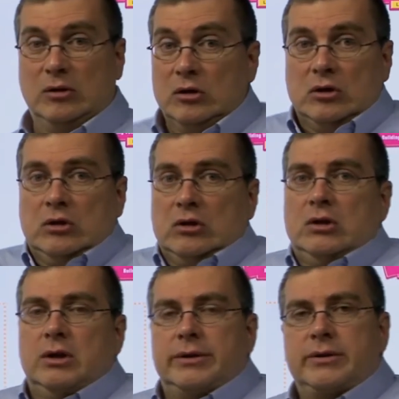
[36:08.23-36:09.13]

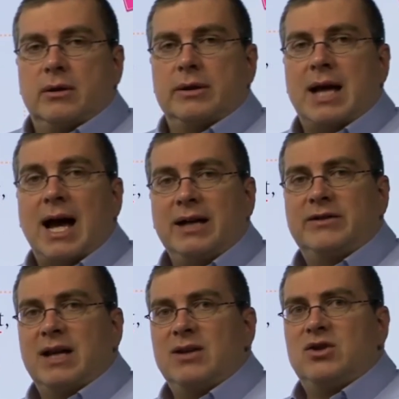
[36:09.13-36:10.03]
So the
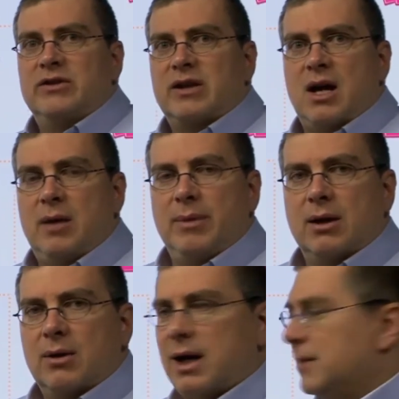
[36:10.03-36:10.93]
ice age is
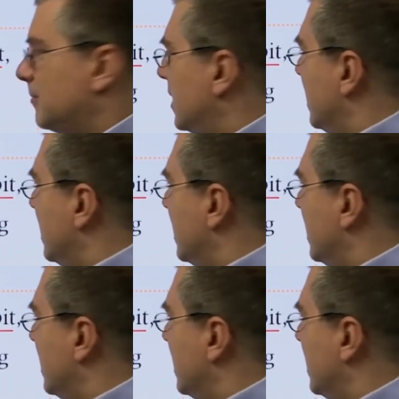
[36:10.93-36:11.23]
coming, right?